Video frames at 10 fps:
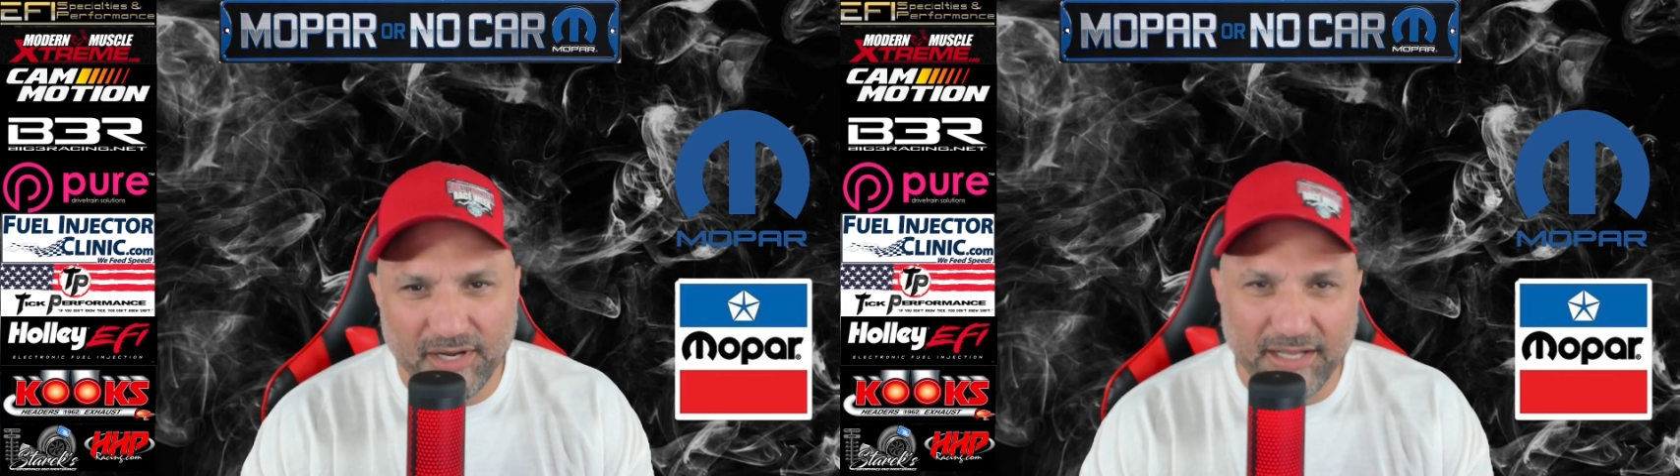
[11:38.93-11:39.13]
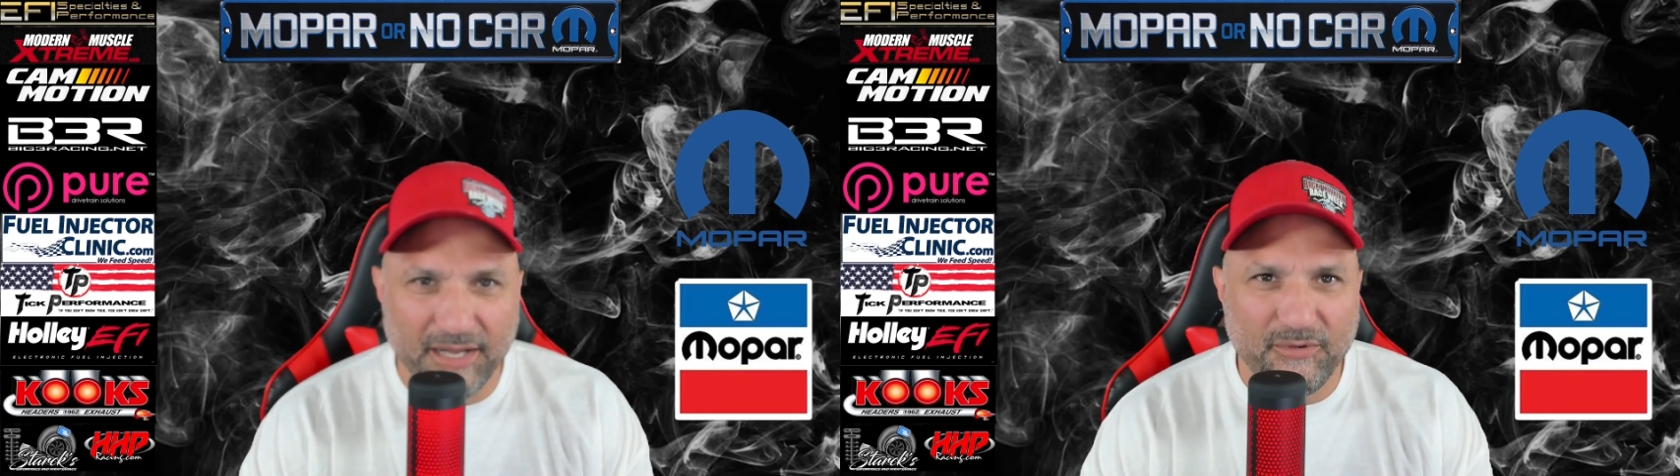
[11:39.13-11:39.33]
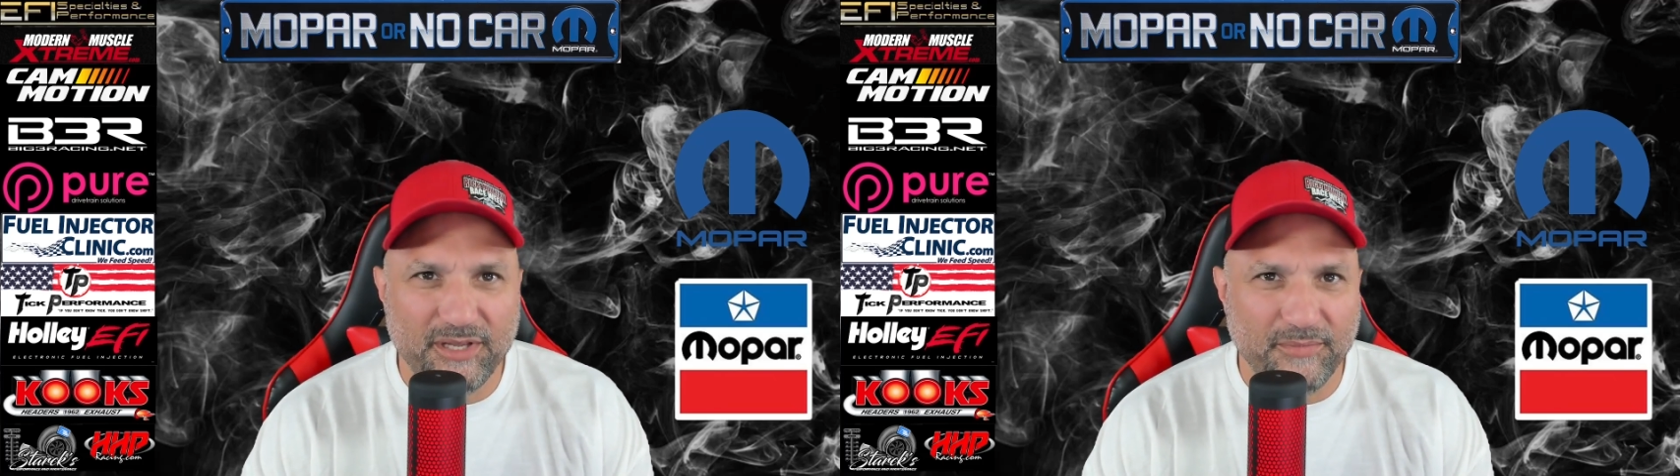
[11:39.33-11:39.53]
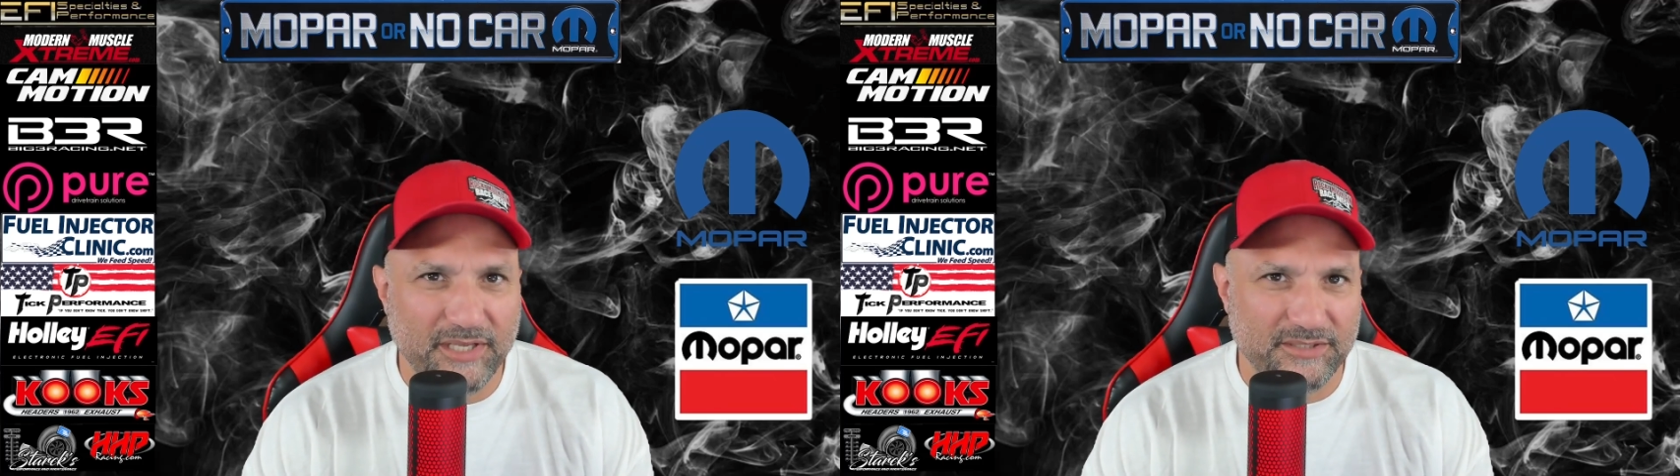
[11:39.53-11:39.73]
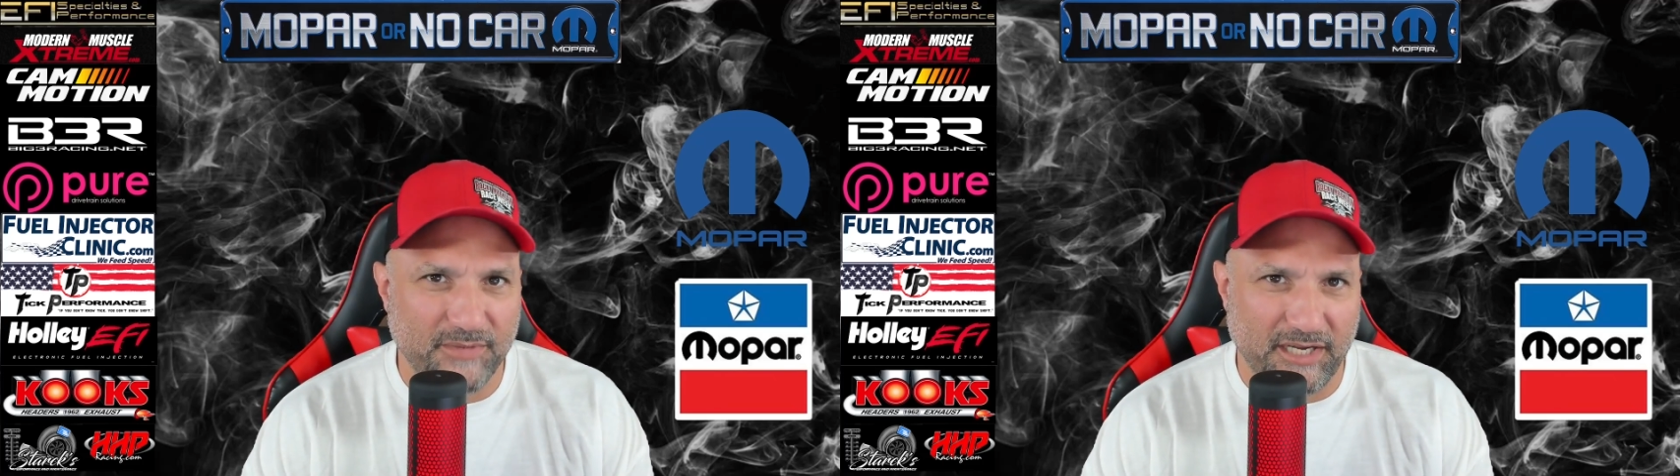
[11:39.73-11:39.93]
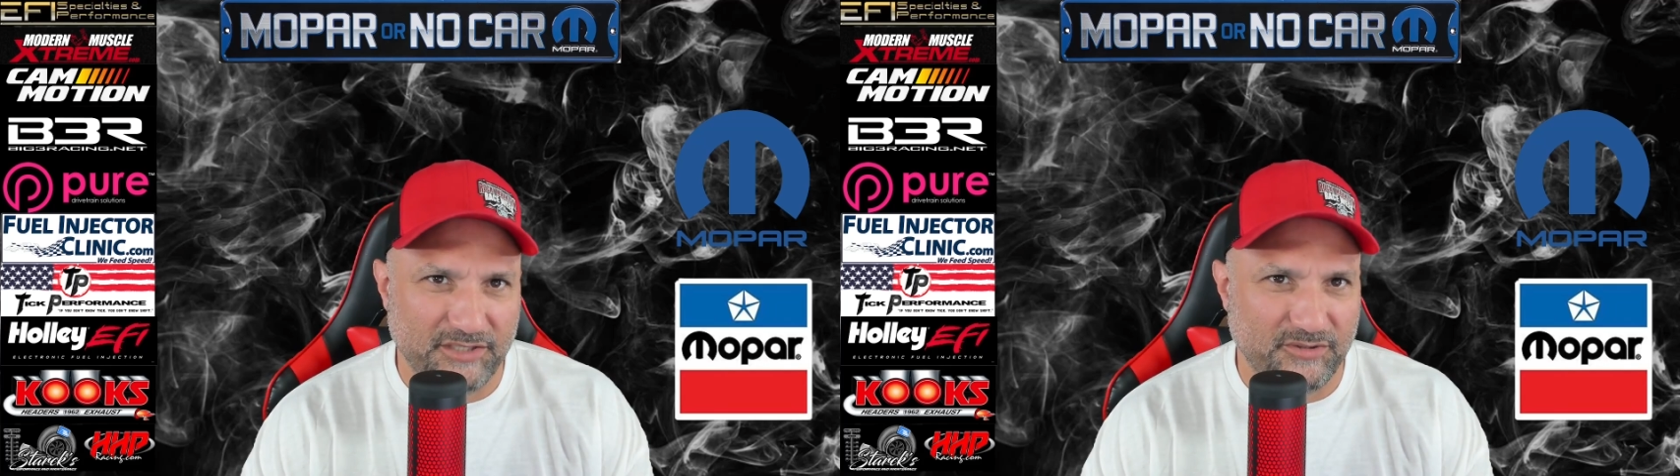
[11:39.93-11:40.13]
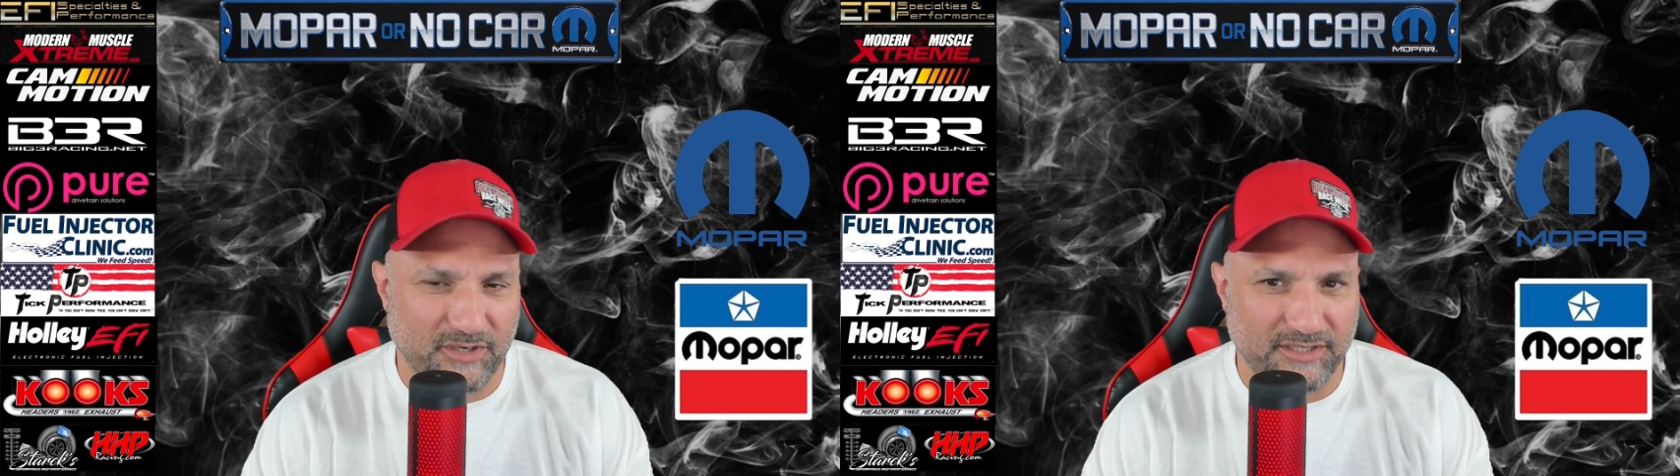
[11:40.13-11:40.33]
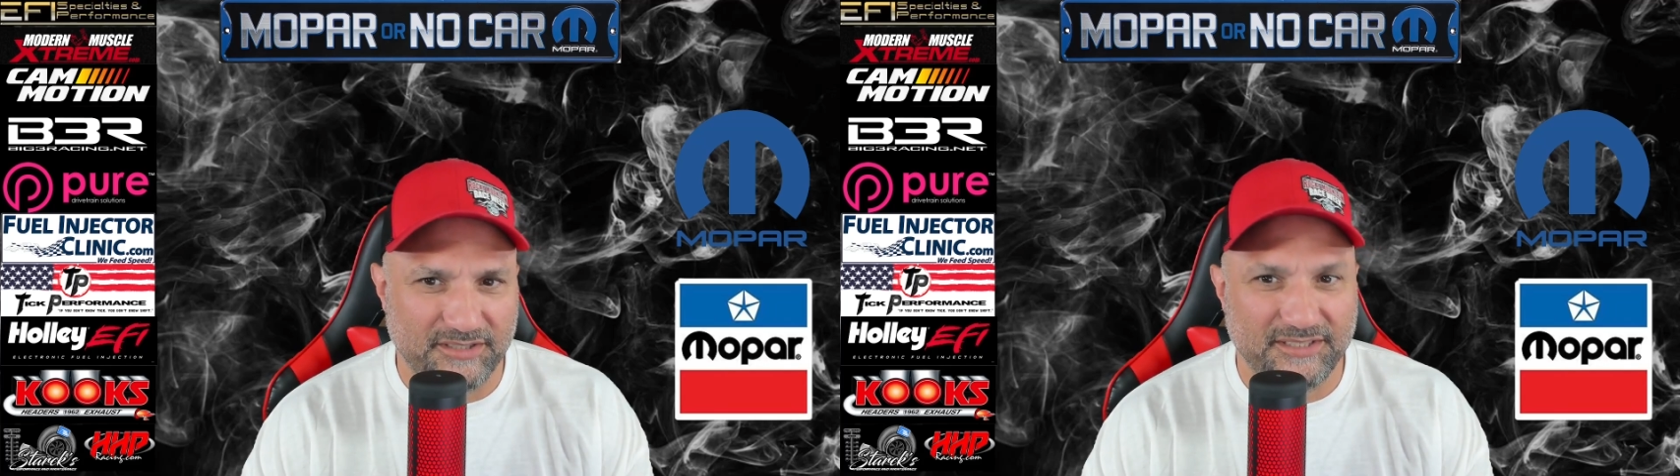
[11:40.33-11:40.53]
and then we can make some ice
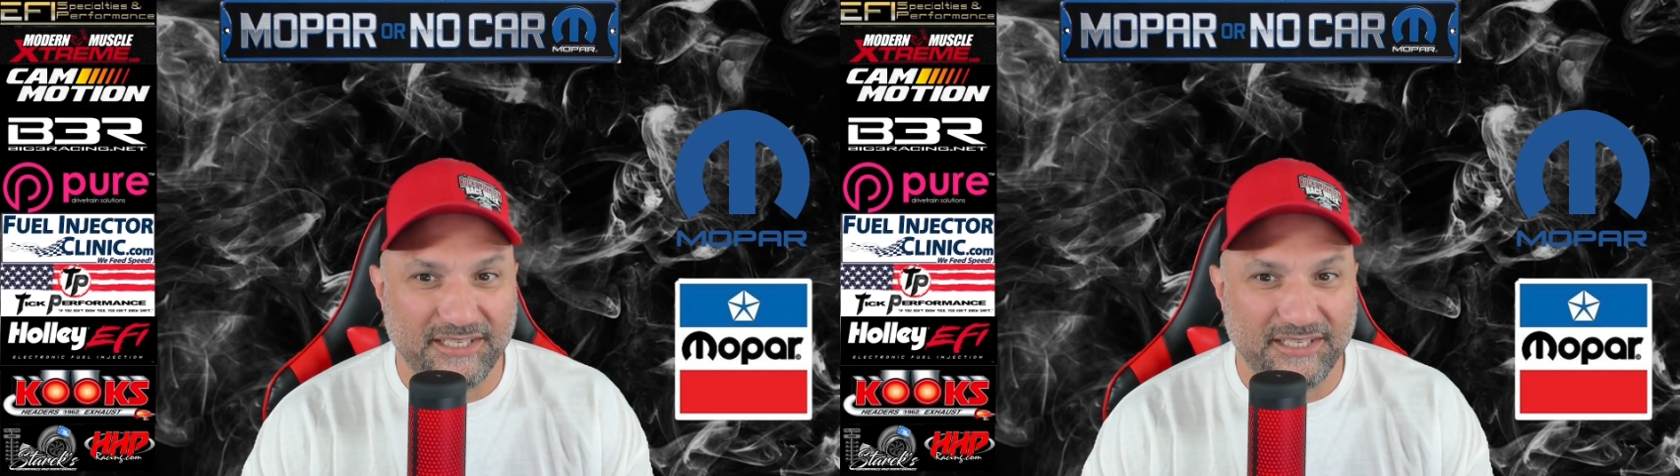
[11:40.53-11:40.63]
runs